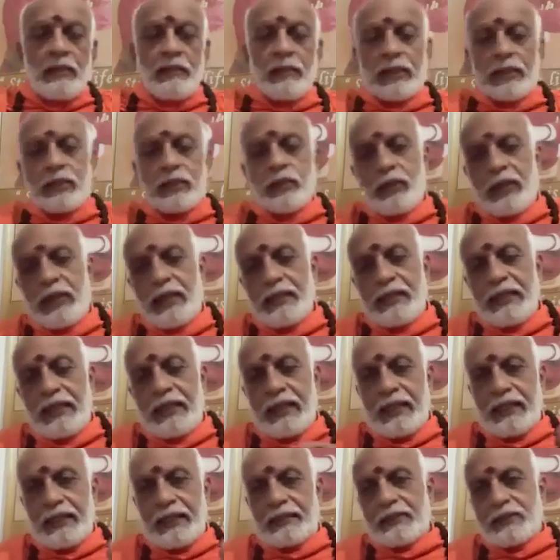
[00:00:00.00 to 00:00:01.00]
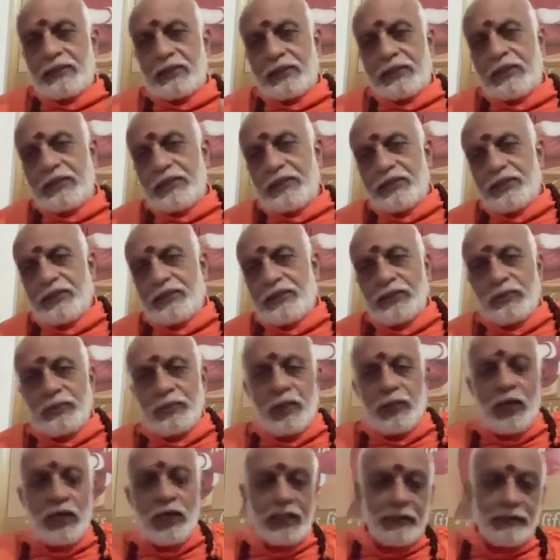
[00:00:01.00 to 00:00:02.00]
But today then since you
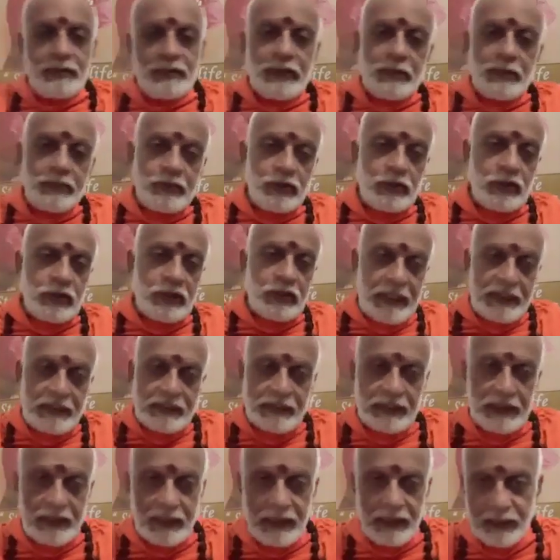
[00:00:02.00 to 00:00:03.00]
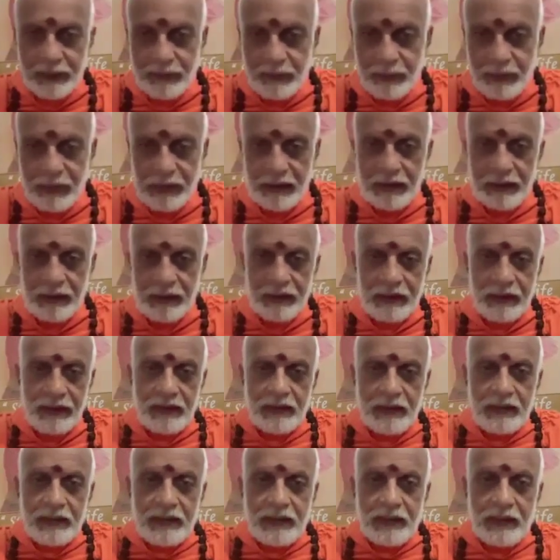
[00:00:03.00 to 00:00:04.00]
brought up the book, I said, let me
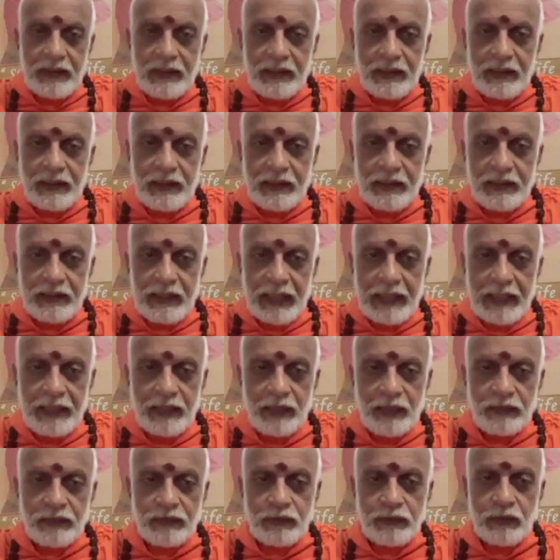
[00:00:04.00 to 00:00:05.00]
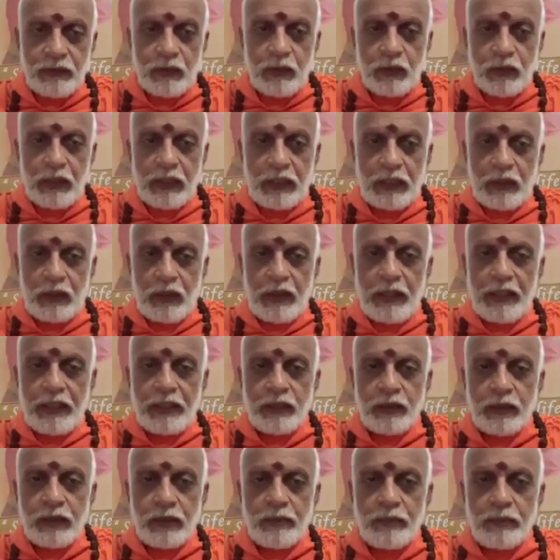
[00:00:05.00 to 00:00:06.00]
kind of go
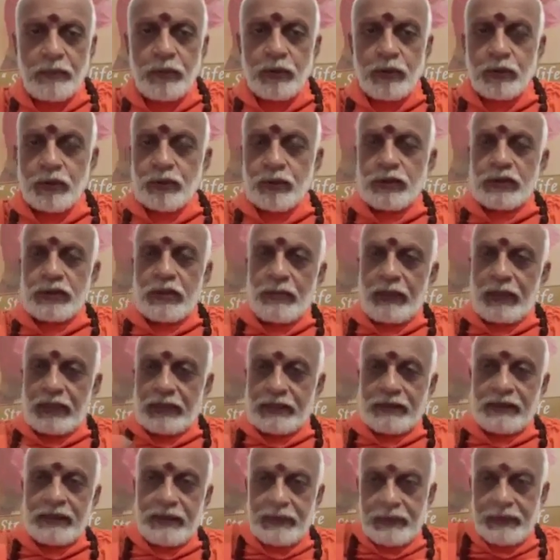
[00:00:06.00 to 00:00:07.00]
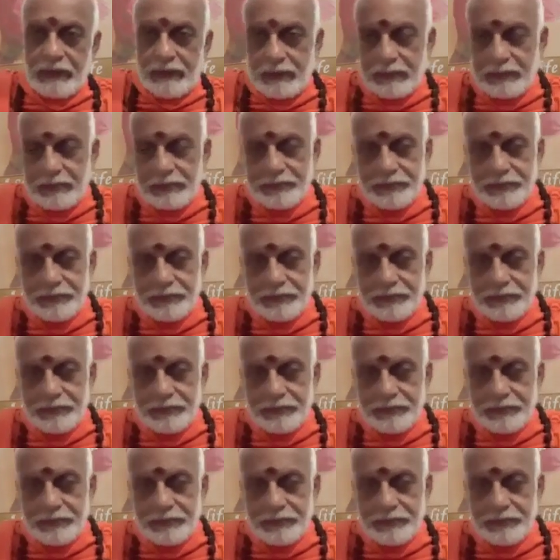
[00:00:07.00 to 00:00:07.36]
according to the book to some extent.